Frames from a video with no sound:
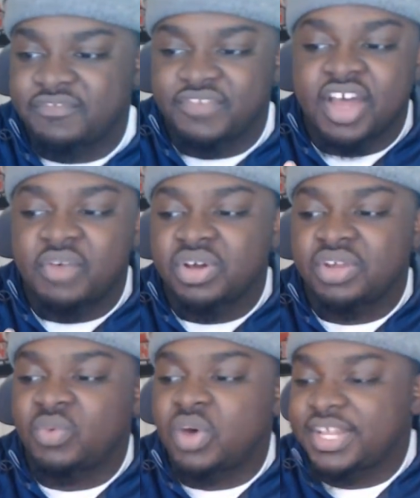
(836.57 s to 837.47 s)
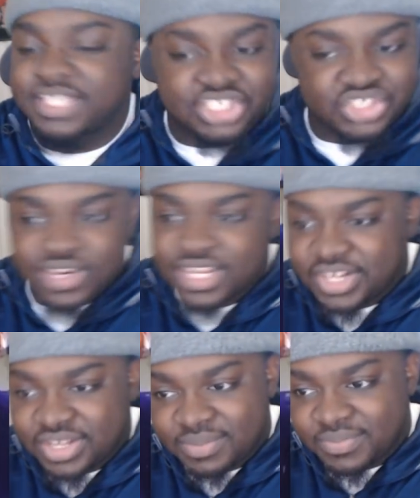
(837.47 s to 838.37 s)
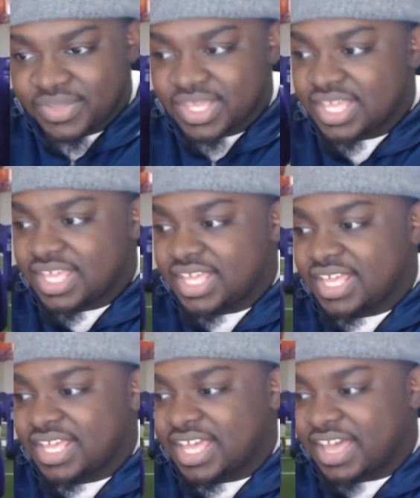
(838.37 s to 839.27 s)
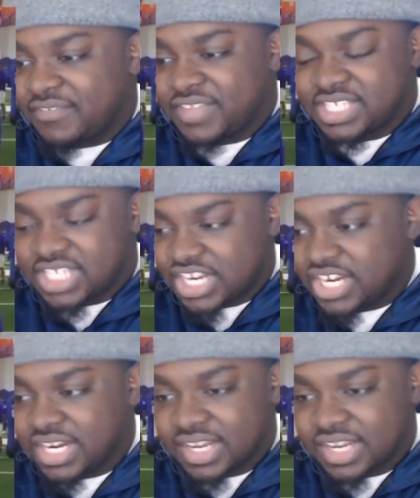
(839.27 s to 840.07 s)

y'all would want to trade up if he's there.